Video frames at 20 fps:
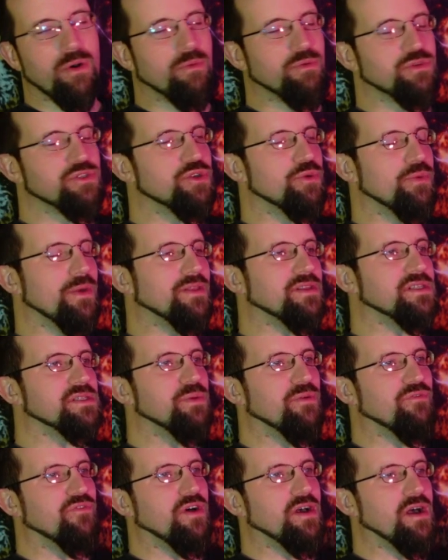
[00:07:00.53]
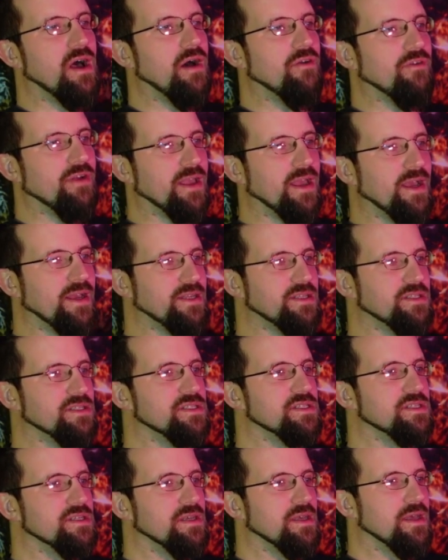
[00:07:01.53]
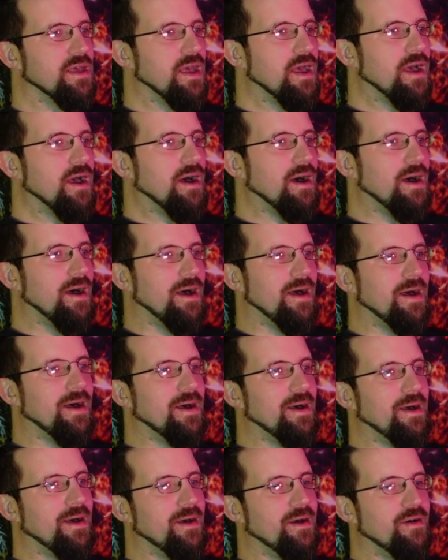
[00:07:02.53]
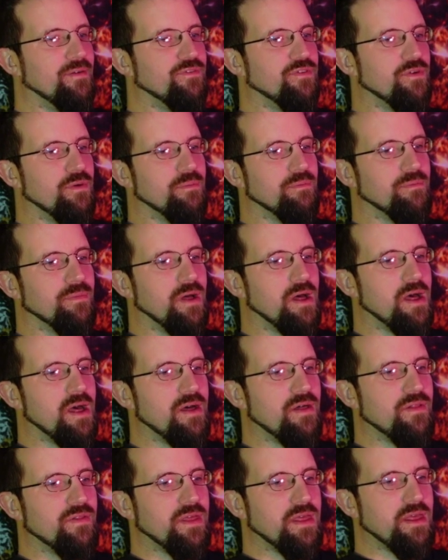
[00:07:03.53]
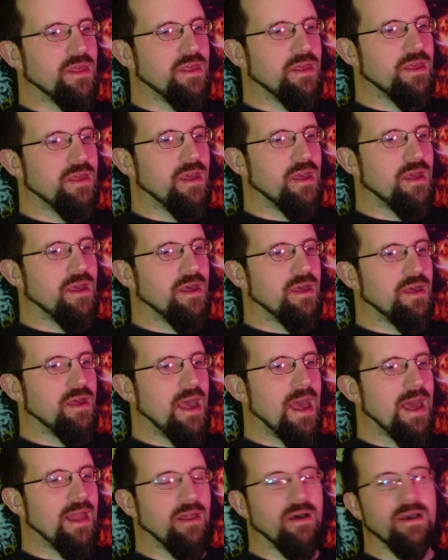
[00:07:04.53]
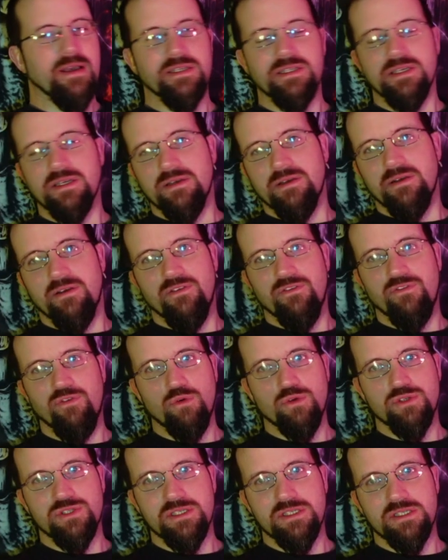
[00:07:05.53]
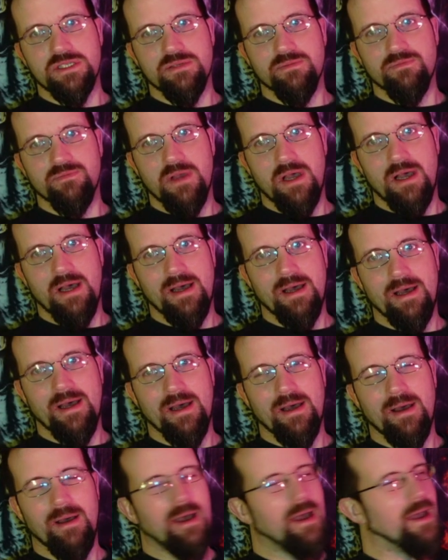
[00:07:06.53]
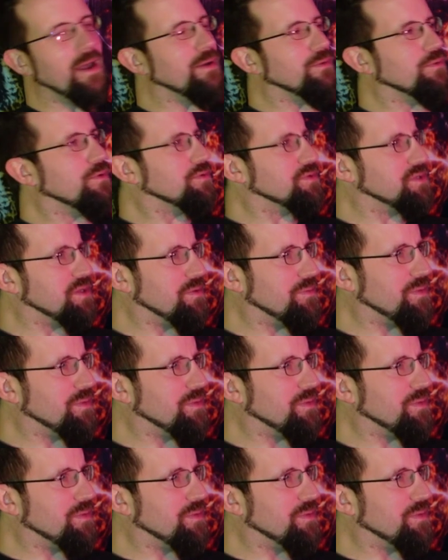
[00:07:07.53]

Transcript: World War Two, we had the Spitfire Hurricanes uh, from uh, the uh, Allied forces, uh, and what was it?